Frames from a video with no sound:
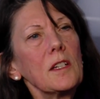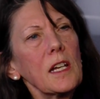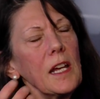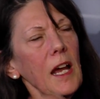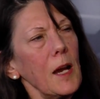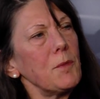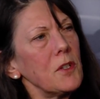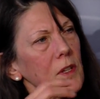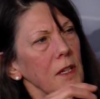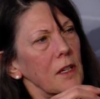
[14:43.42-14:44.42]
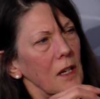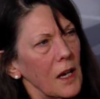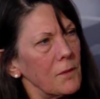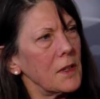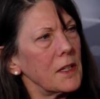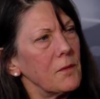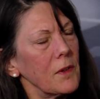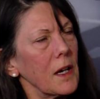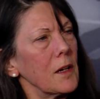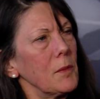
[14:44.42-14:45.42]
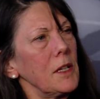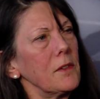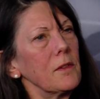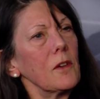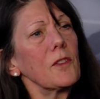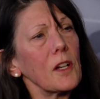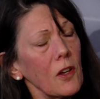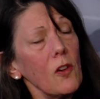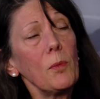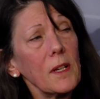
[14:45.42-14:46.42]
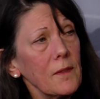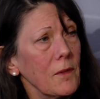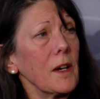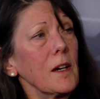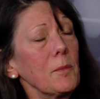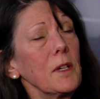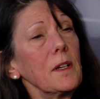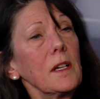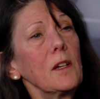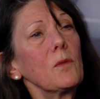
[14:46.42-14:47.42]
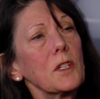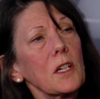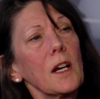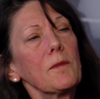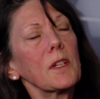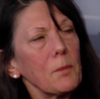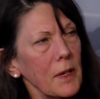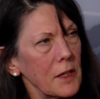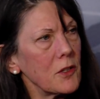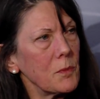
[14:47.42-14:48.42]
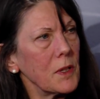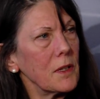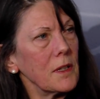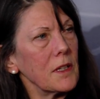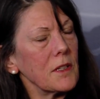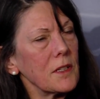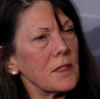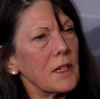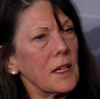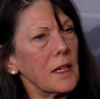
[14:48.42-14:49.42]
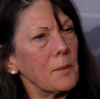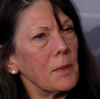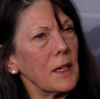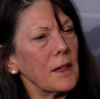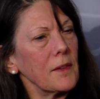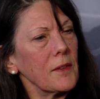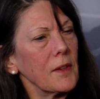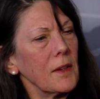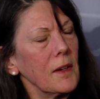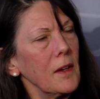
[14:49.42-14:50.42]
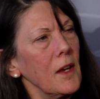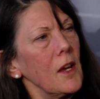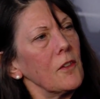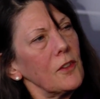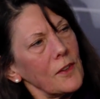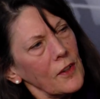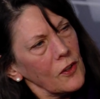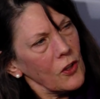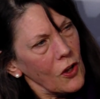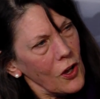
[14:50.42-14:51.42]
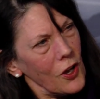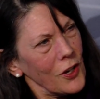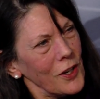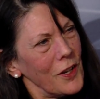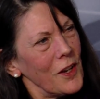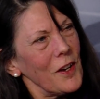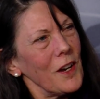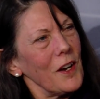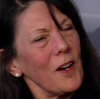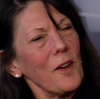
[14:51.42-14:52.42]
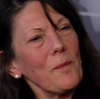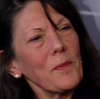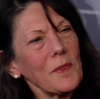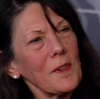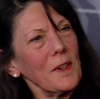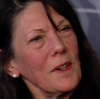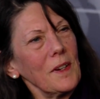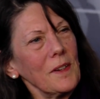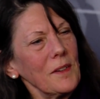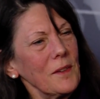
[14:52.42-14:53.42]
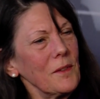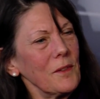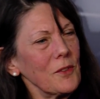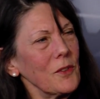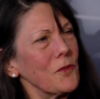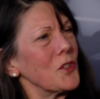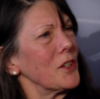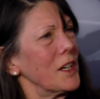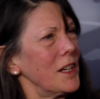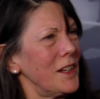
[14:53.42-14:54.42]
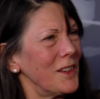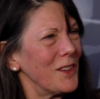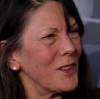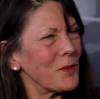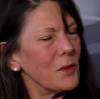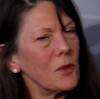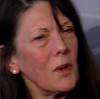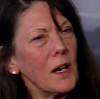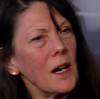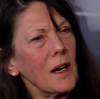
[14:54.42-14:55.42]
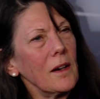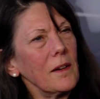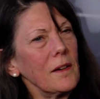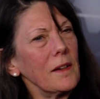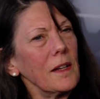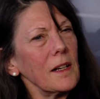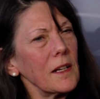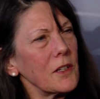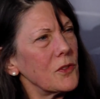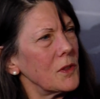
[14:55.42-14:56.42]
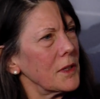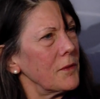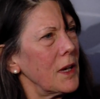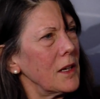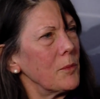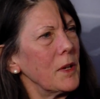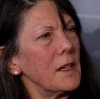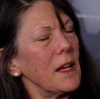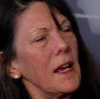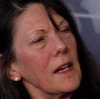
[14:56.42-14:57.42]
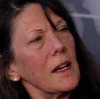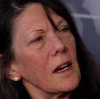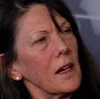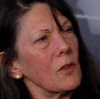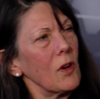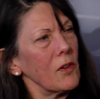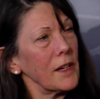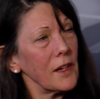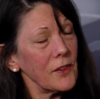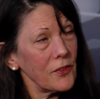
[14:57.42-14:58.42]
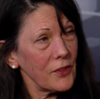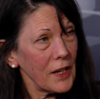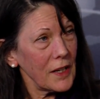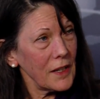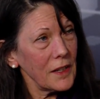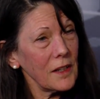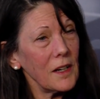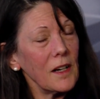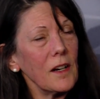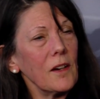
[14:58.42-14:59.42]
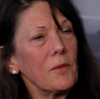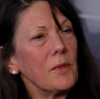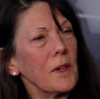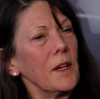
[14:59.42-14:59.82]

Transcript: to capture the conflict environment or the global environment in which conflict management is taking place. So that's a long um, uh, sort of journey through our intellectual development and our growing understanding of